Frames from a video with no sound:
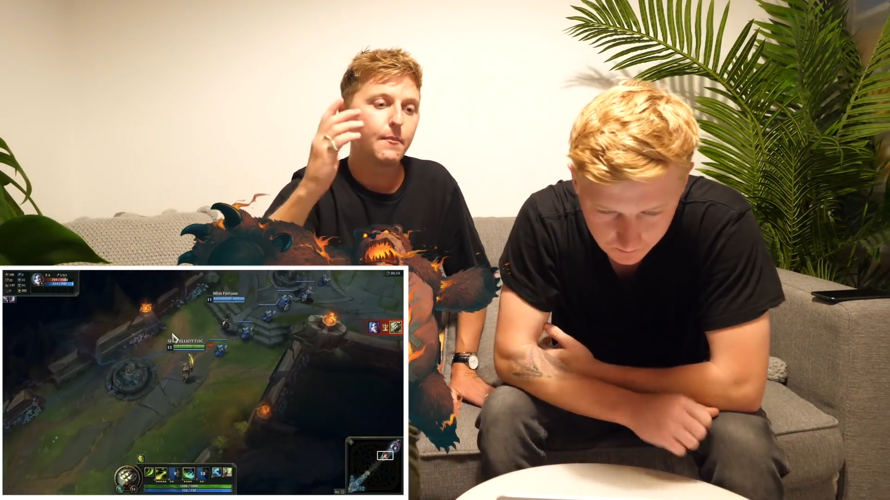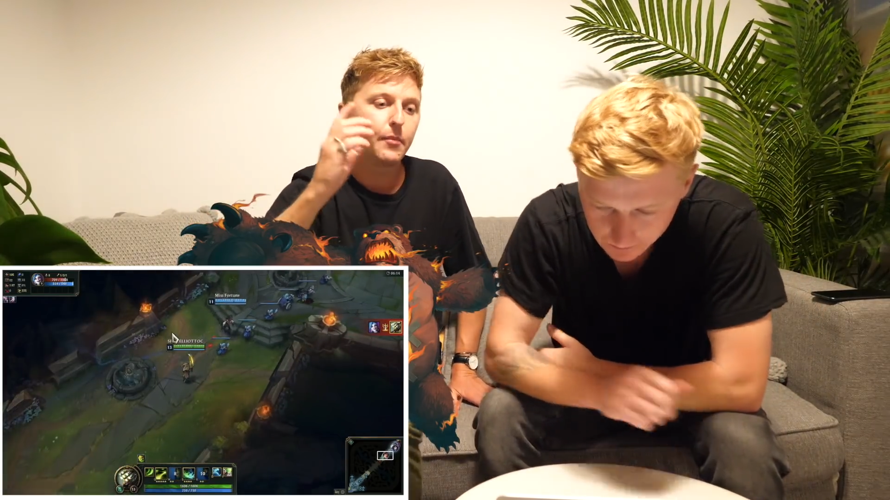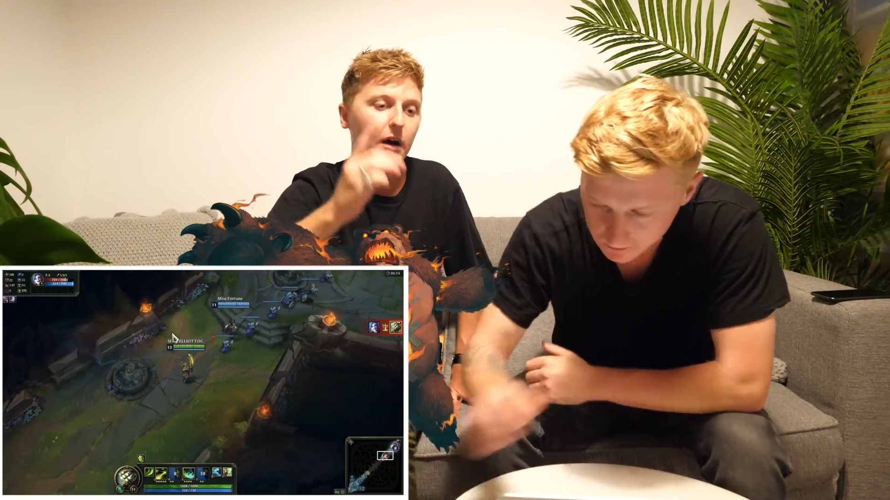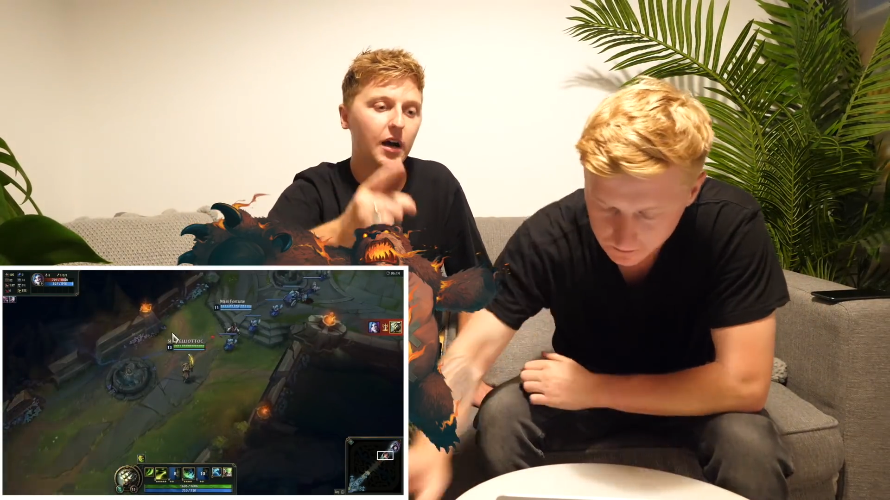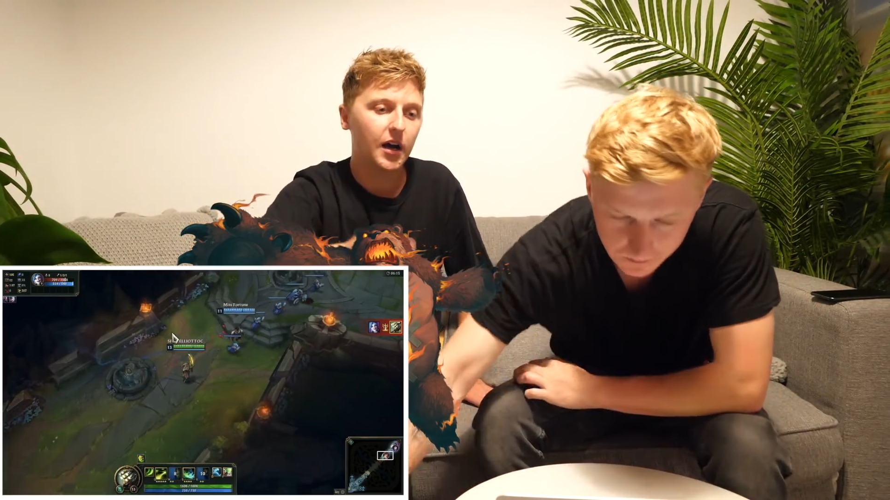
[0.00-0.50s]

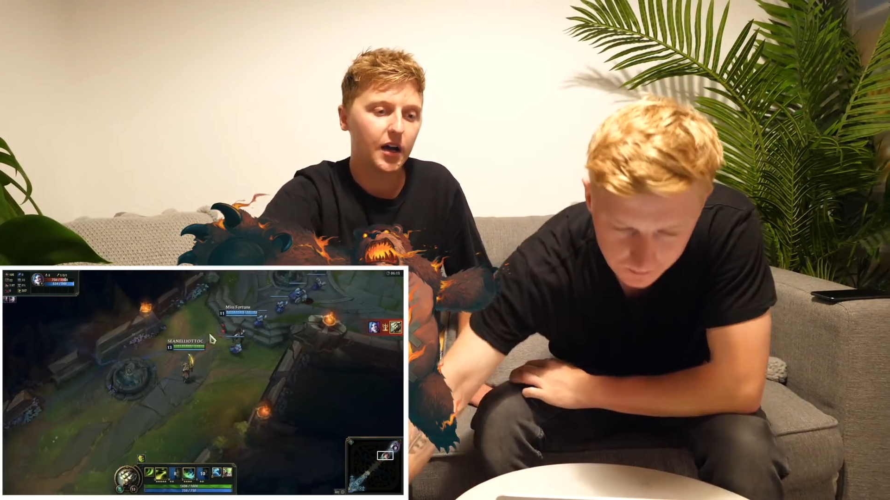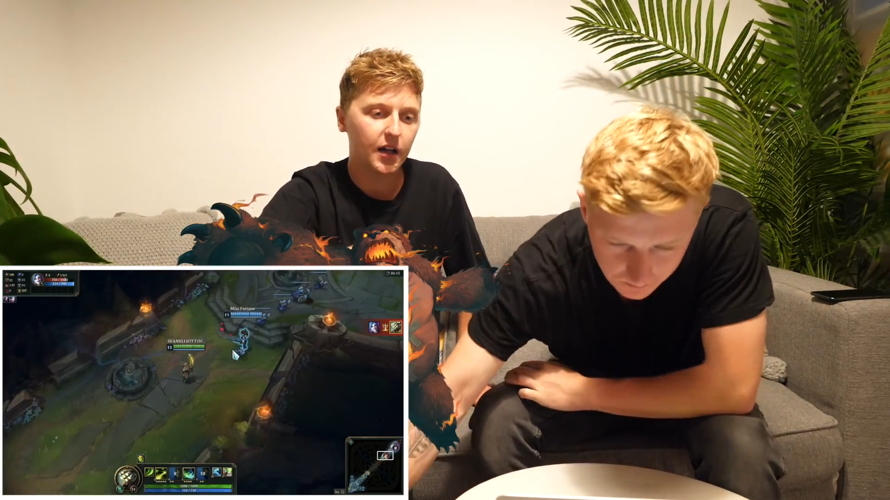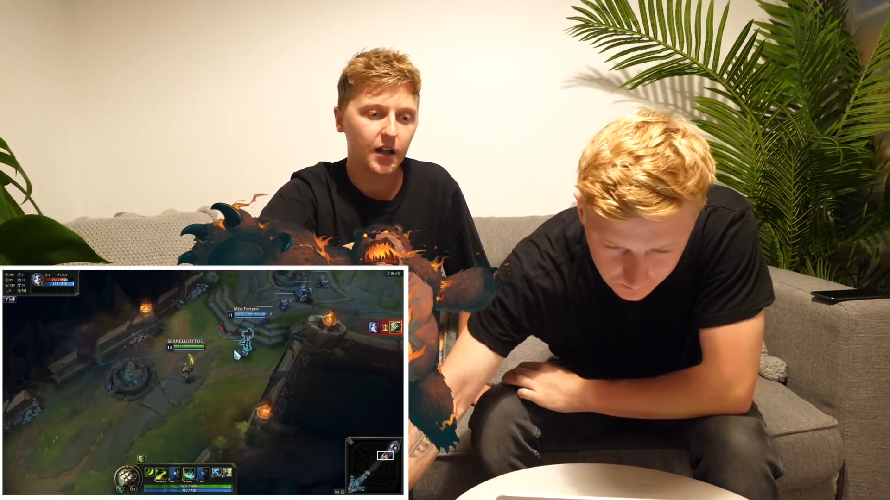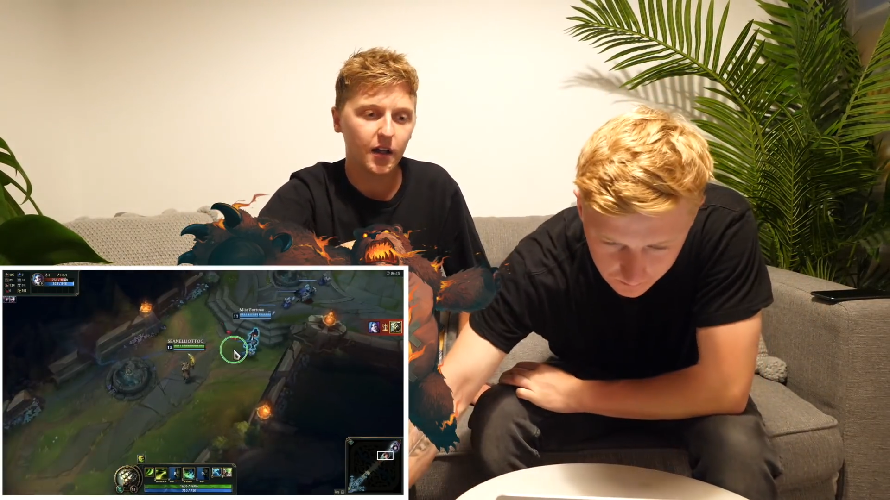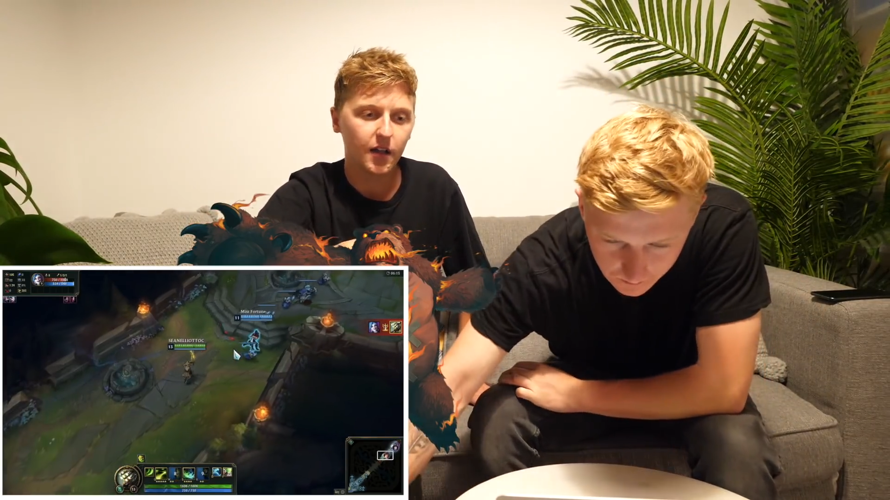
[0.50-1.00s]
But
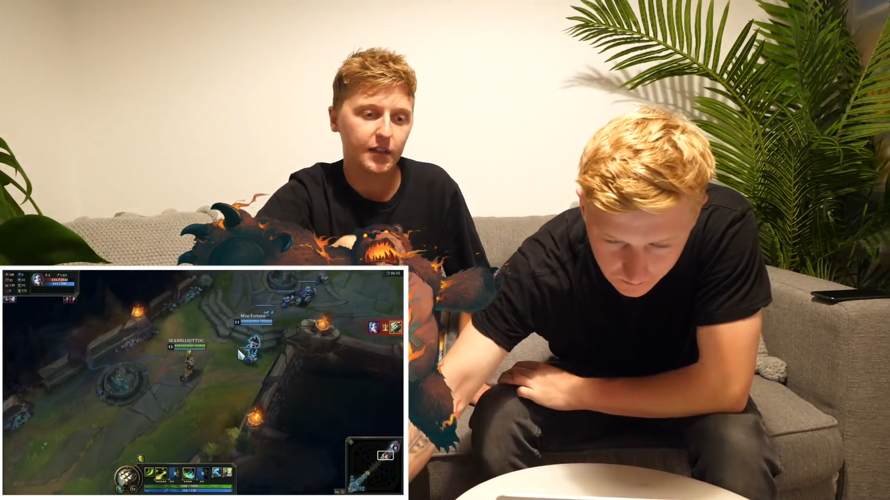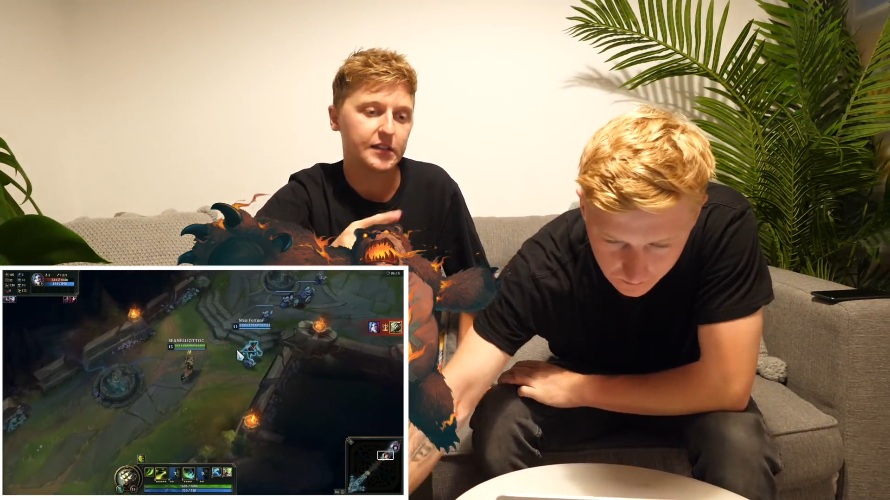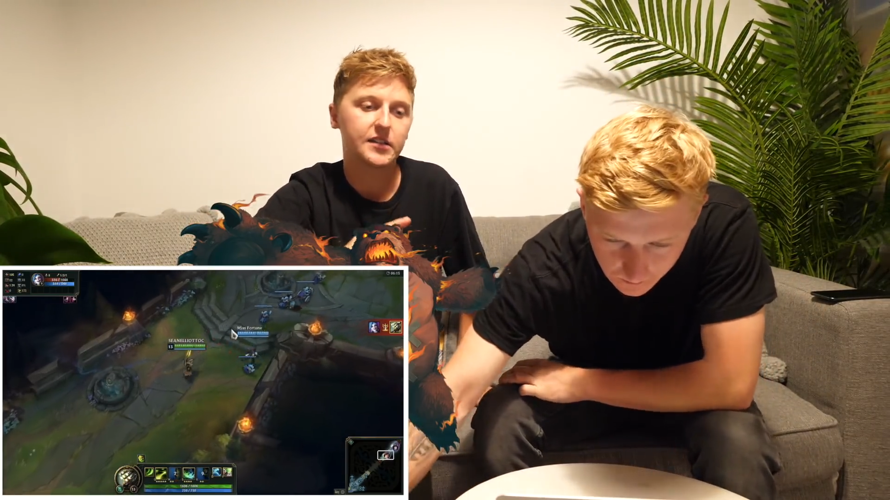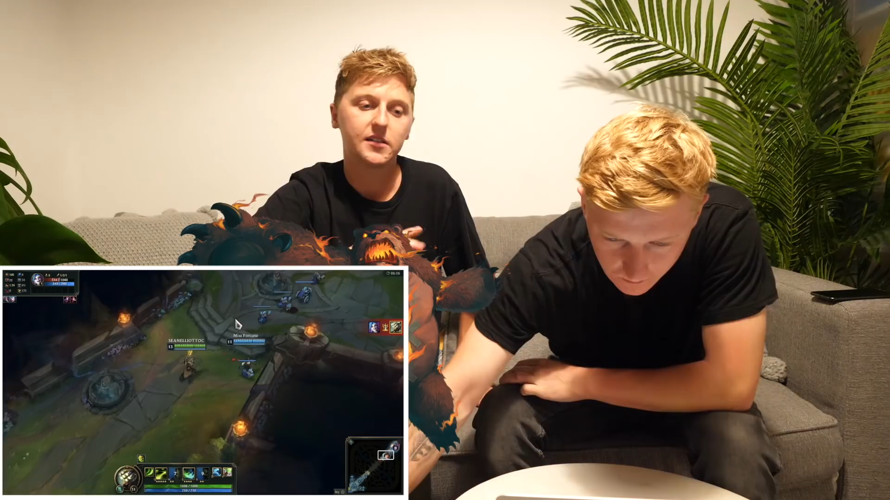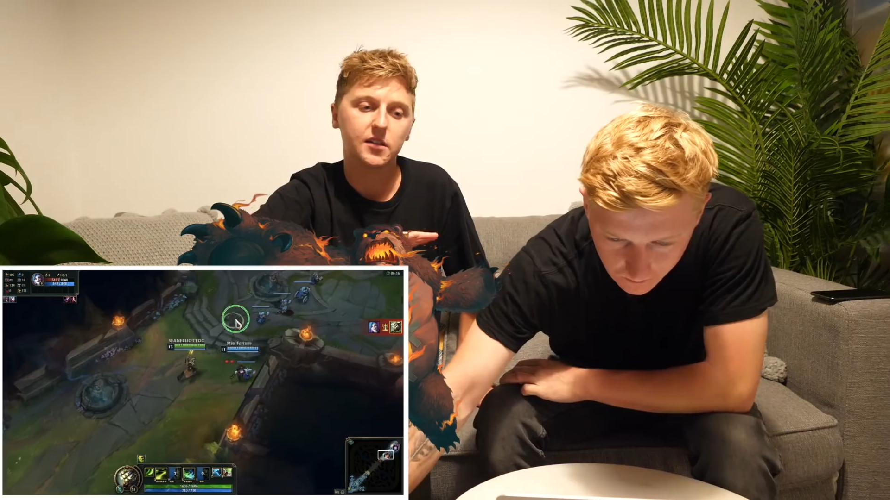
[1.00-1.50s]

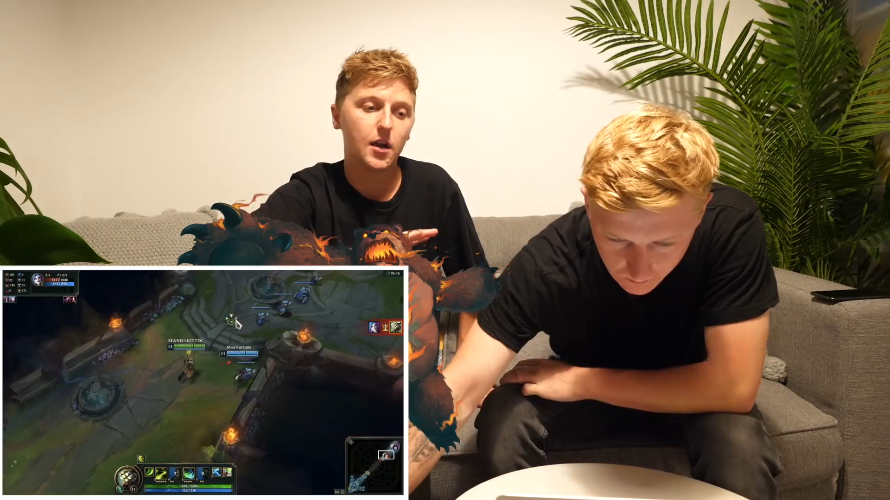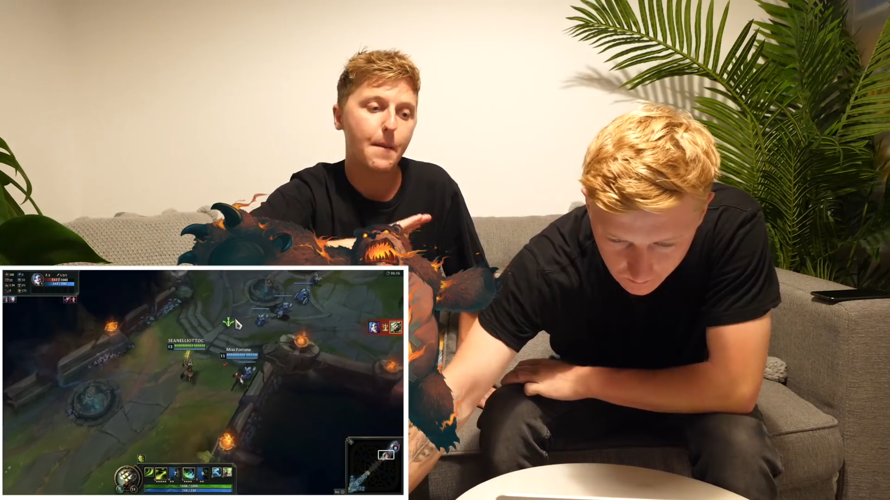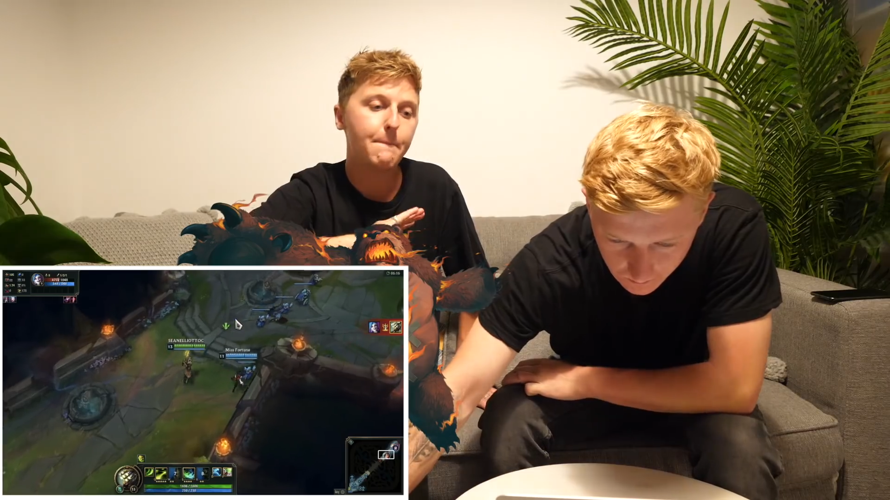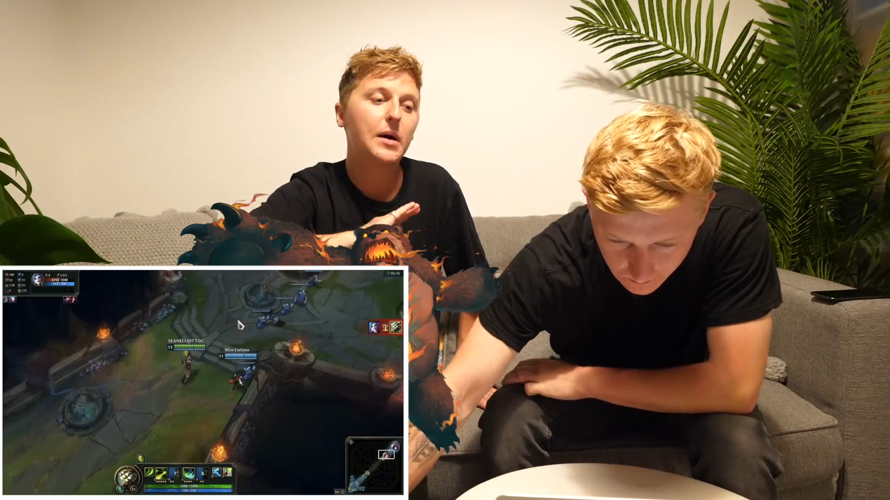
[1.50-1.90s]
this is